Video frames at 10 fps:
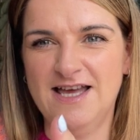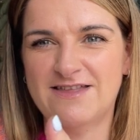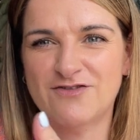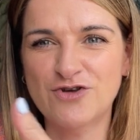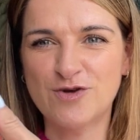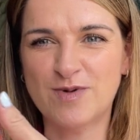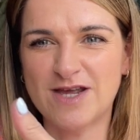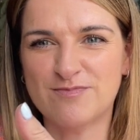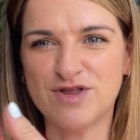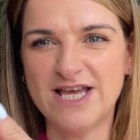they look
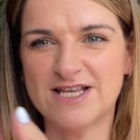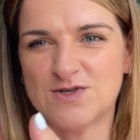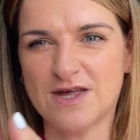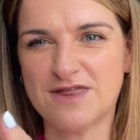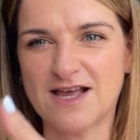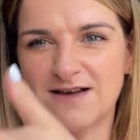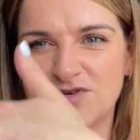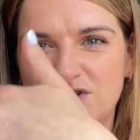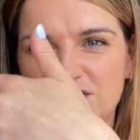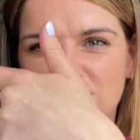pretty plain, so I think I'm
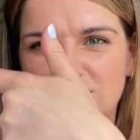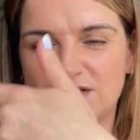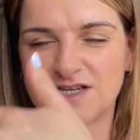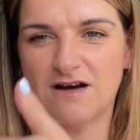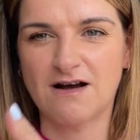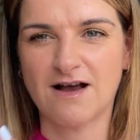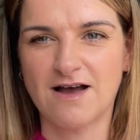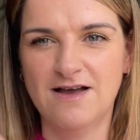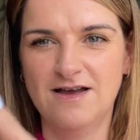going to do the tongue